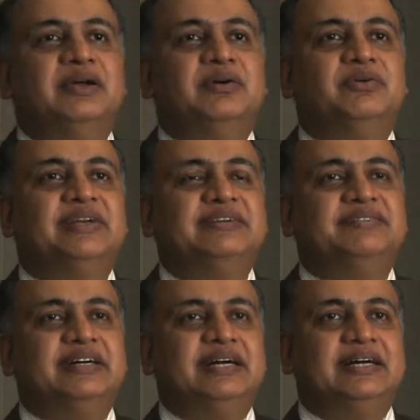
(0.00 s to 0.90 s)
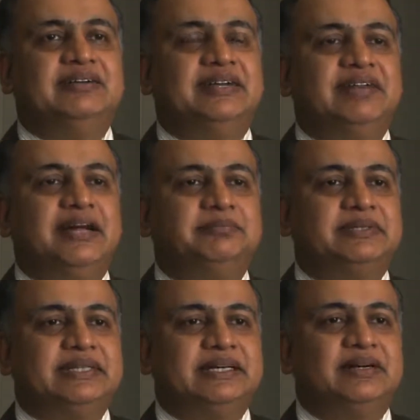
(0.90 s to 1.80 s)
We've
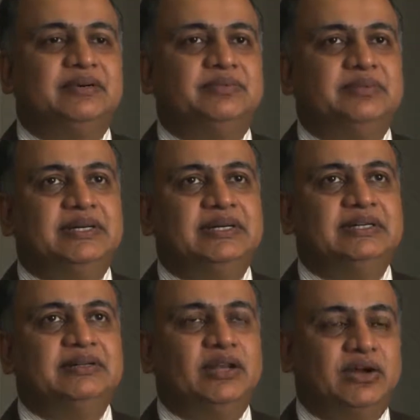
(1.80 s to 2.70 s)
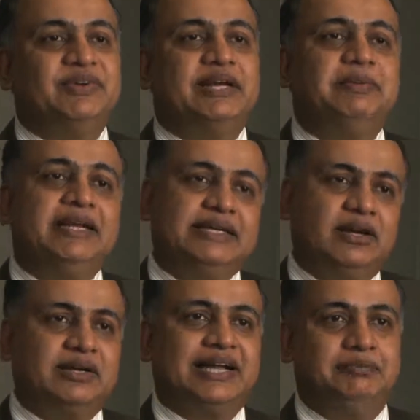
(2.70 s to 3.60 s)
developed a lot. We're a
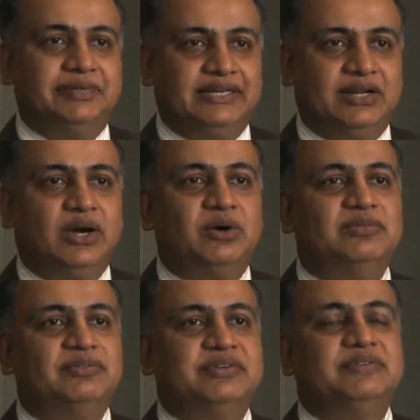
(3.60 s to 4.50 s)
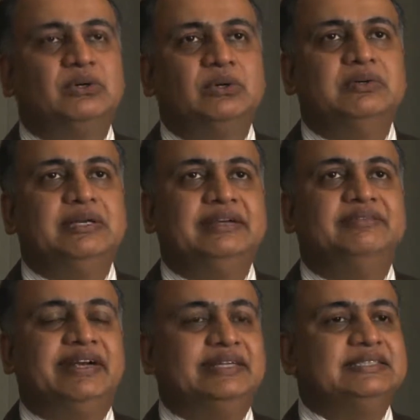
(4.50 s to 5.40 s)
billion-dollar company now. We've grown in
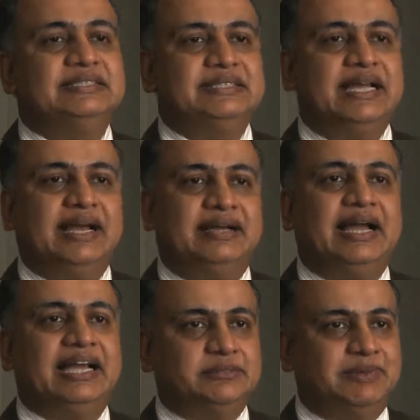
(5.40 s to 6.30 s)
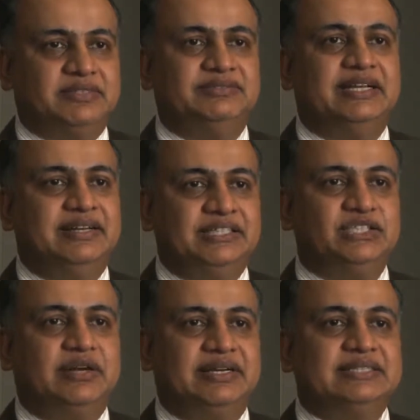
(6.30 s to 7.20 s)
various aspects of general
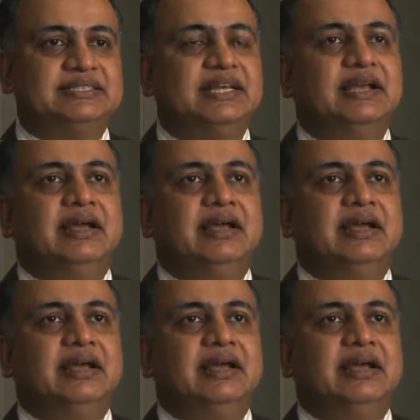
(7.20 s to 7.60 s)
insurance.